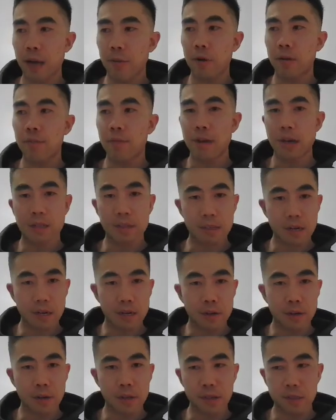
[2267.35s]
And one thing I
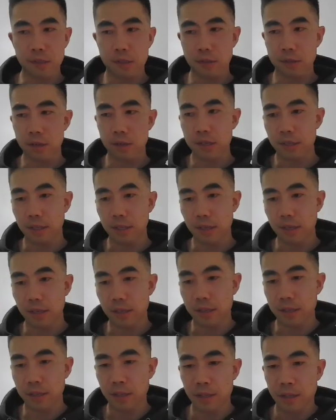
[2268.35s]
started noticing
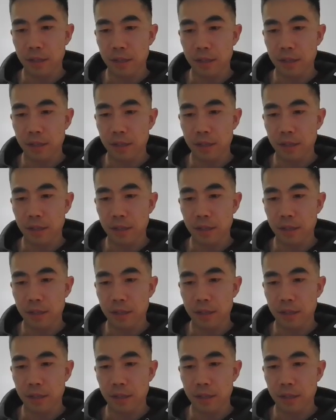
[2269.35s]
is